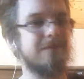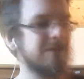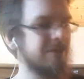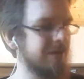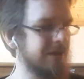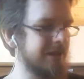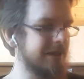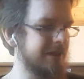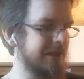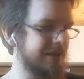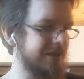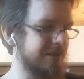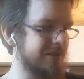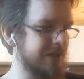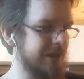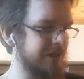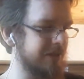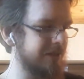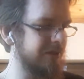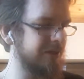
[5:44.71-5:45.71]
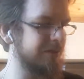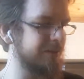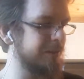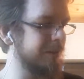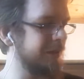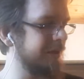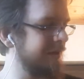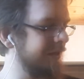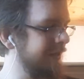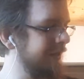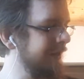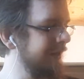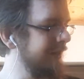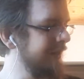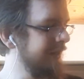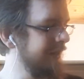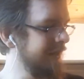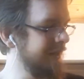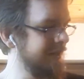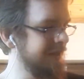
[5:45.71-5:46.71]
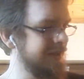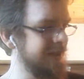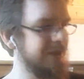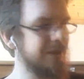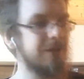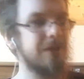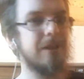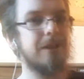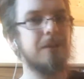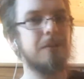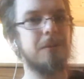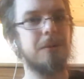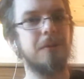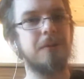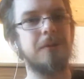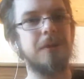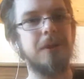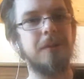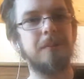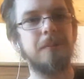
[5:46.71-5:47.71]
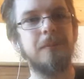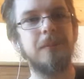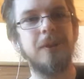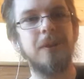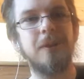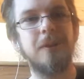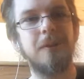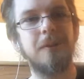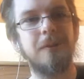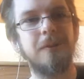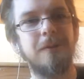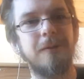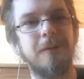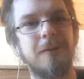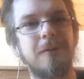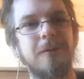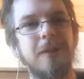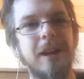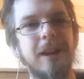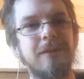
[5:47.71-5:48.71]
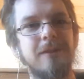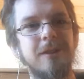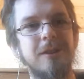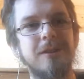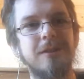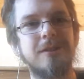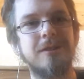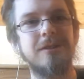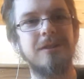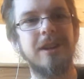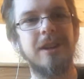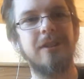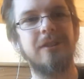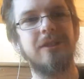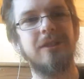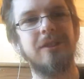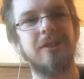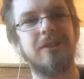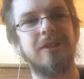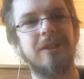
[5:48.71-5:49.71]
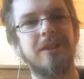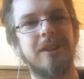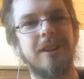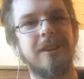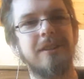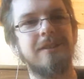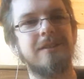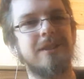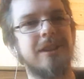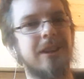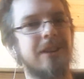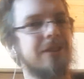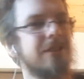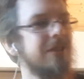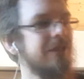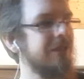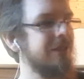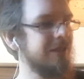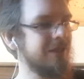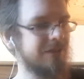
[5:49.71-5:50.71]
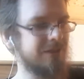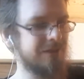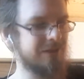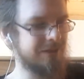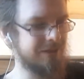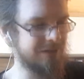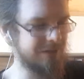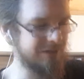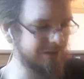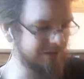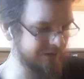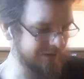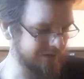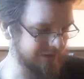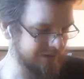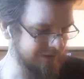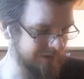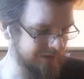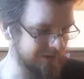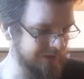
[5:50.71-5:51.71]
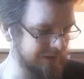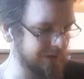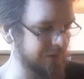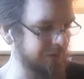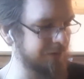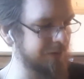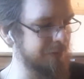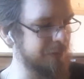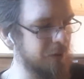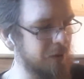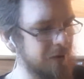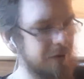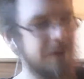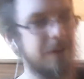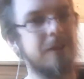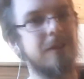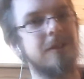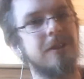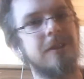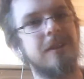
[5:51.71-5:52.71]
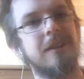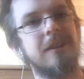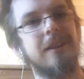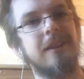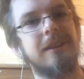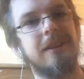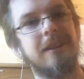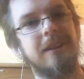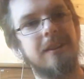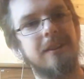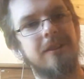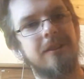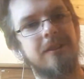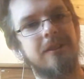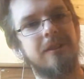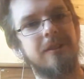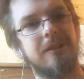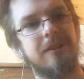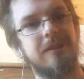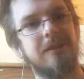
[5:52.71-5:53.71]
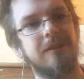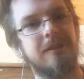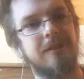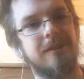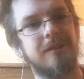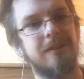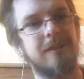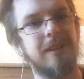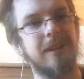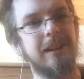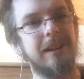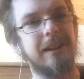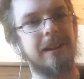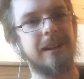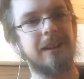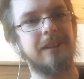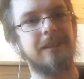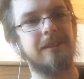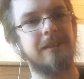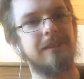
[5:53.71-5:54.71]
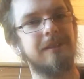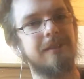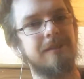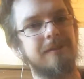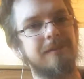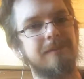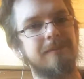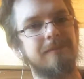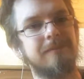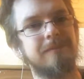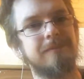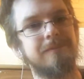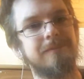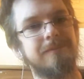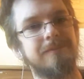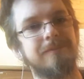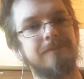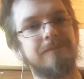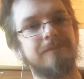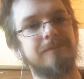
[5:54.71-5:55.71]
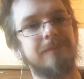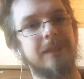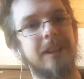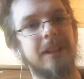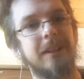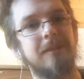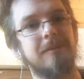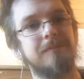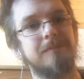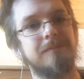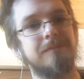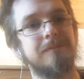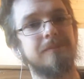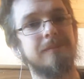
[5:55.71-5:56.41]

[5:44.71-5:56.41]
Quite nice trousers, but you know they're one of them. You know, favorite trousers, kind of trousers. You know, and that was the pocket, and here, here's the leg, and yeah.